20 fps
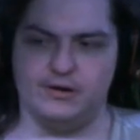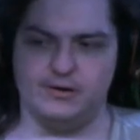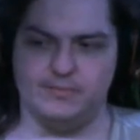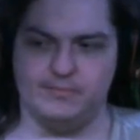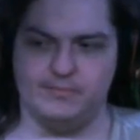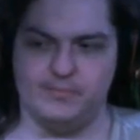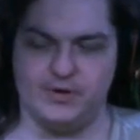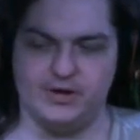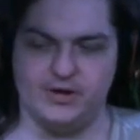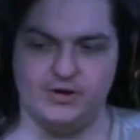
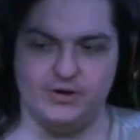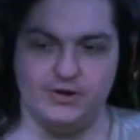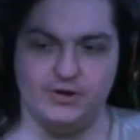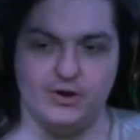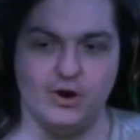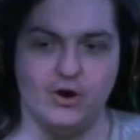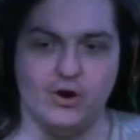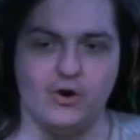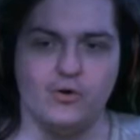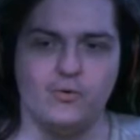But
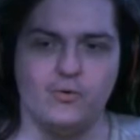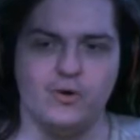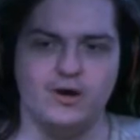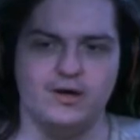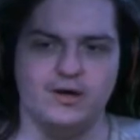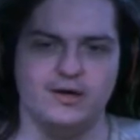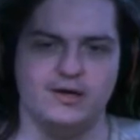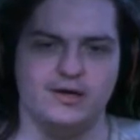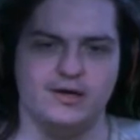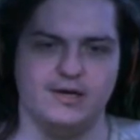no
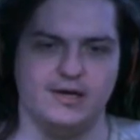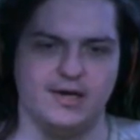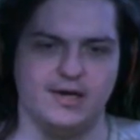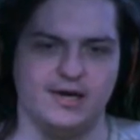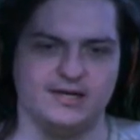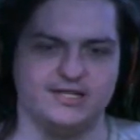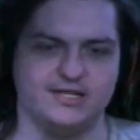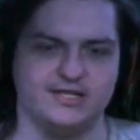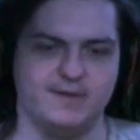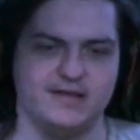
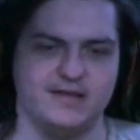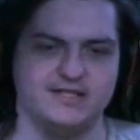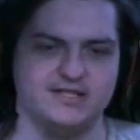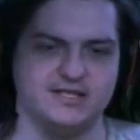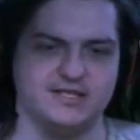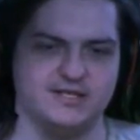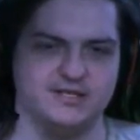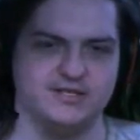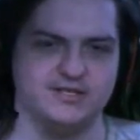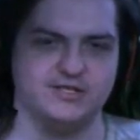
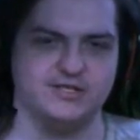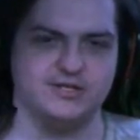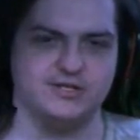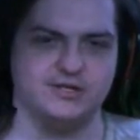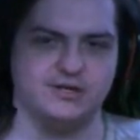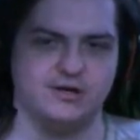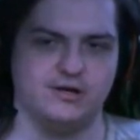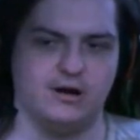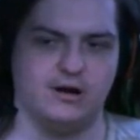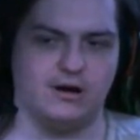expenses
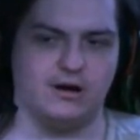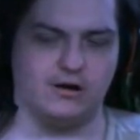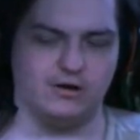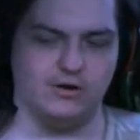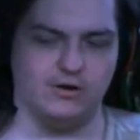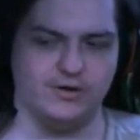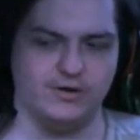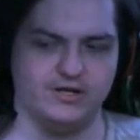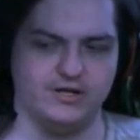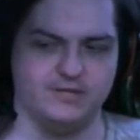are
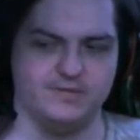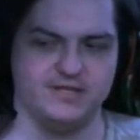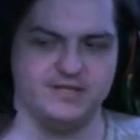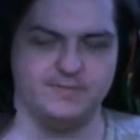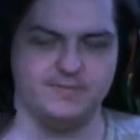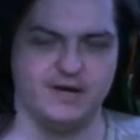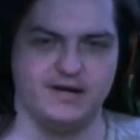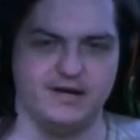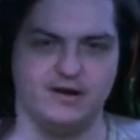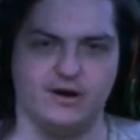going to be
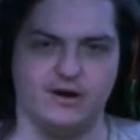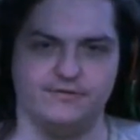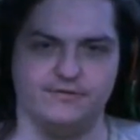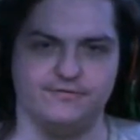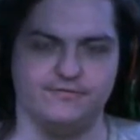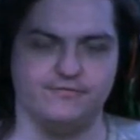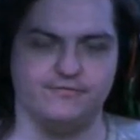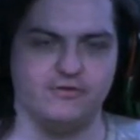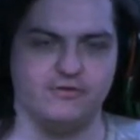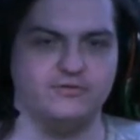spent on
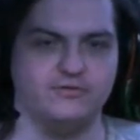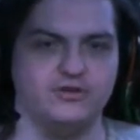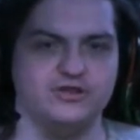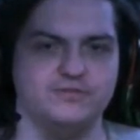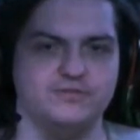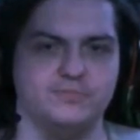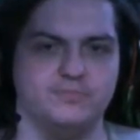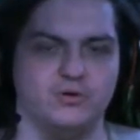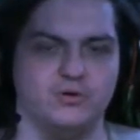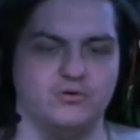frivolous
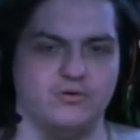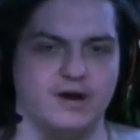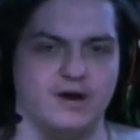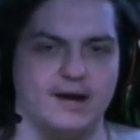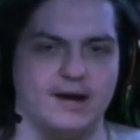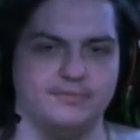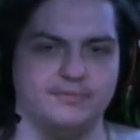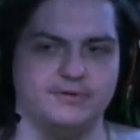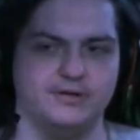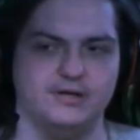
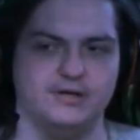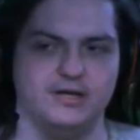bullcrap.